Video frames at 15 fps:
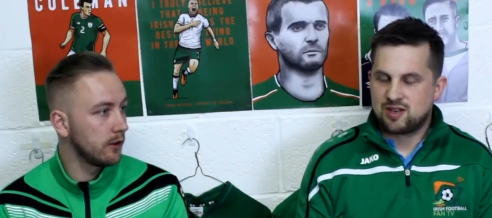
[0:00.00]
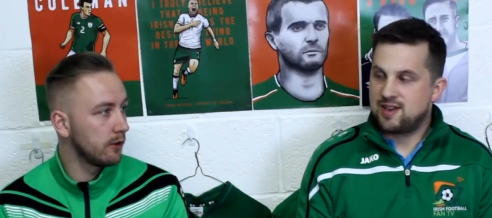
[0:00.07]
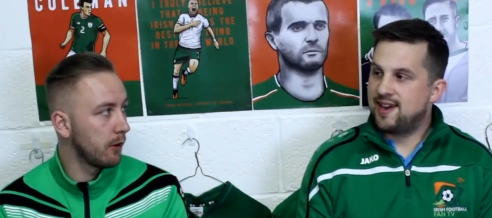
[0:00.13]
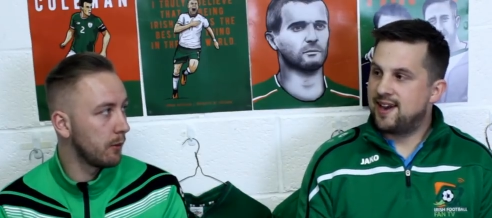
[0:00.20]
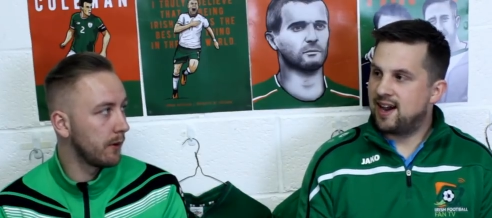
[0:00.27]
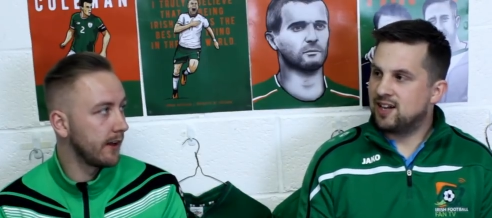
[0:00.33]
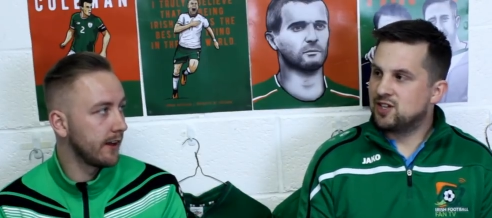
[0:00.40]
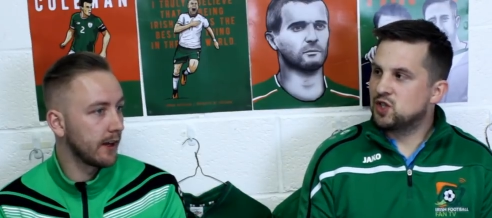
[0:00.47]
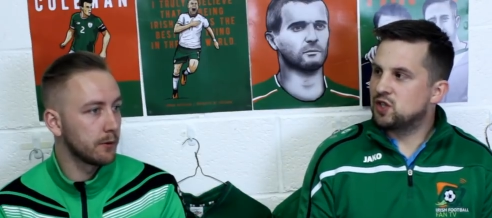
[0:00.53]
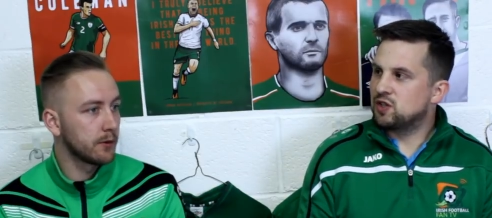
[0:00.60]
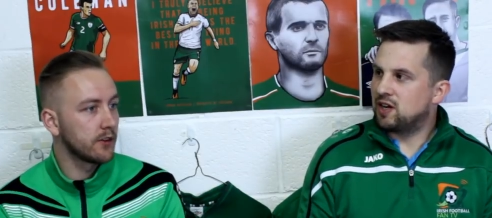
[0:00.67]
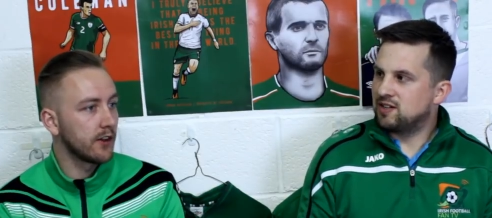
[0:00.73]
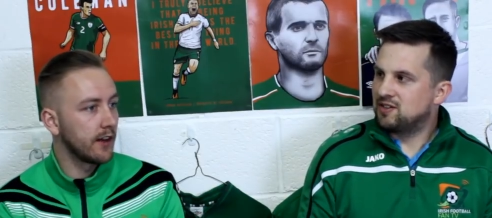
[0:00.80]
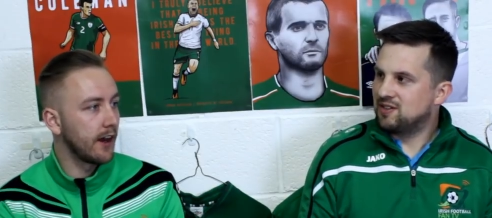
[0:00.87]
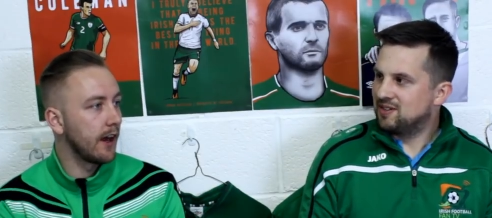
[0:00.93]
Speaker 1: You yeah, know, I just
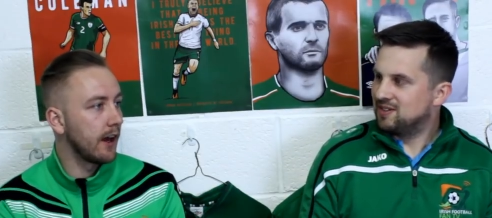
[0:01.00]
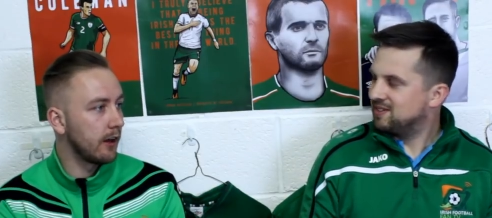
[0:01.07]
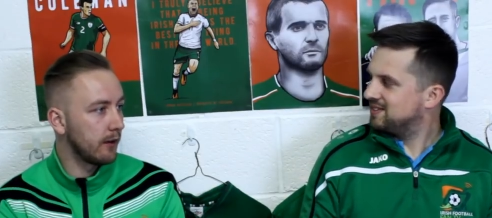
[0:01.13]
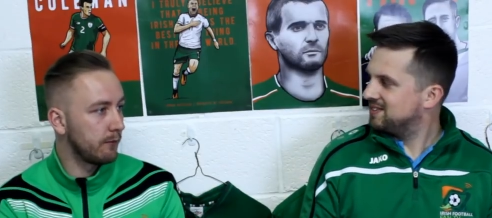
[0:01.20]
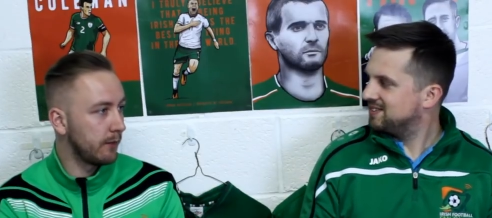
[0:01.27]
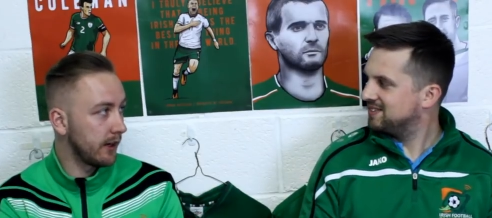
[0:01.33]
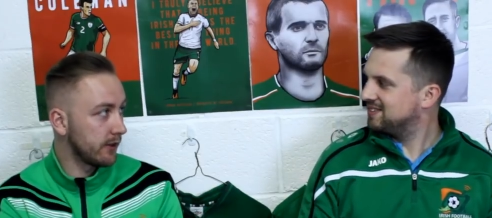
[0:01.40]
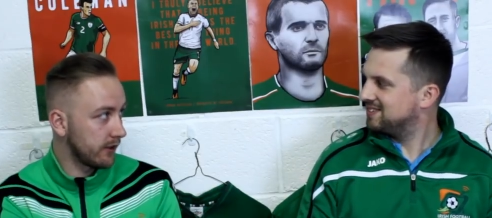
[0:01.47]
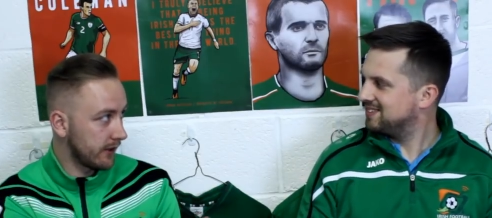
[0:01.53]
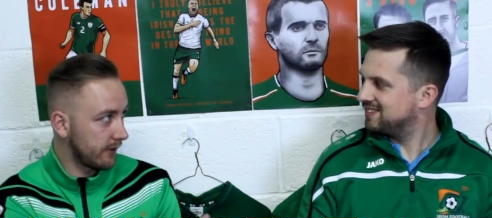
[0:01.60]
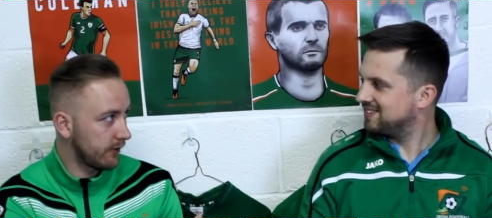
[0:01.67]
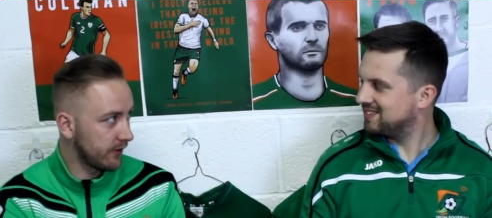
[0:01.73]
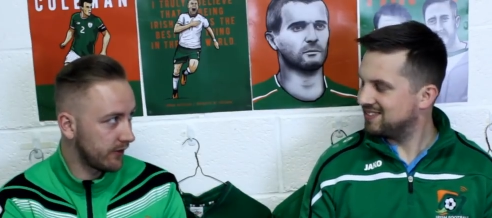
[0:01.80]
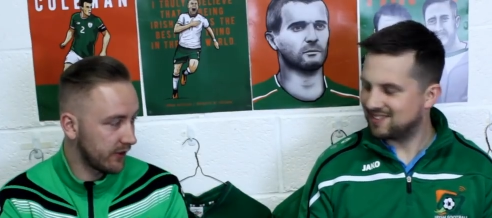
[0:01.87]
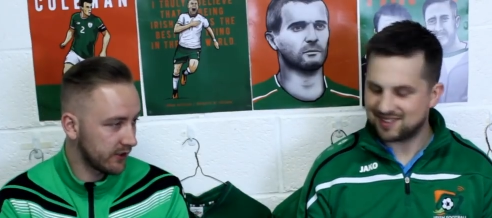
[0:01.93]
instead I, of players like,
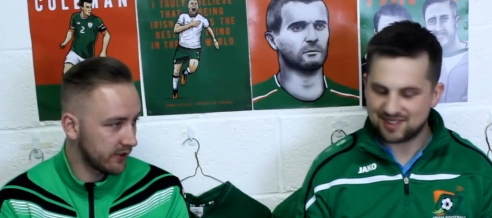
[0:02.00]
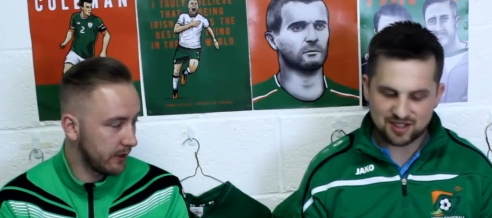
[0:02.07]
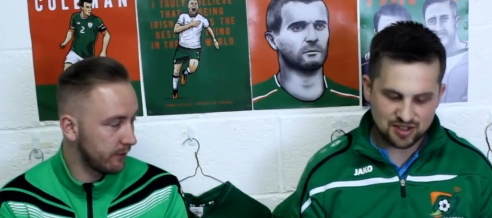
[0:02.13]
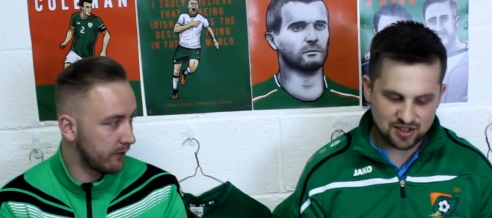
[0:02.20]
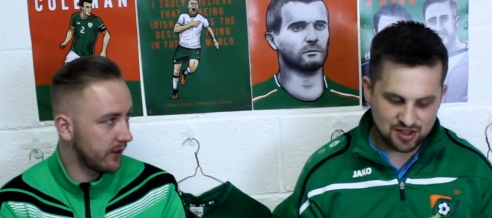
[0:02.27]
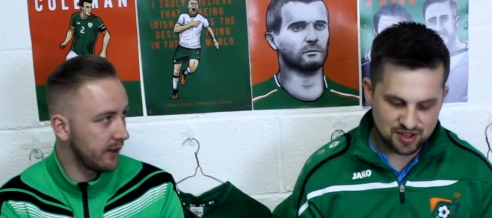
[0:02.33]
for example,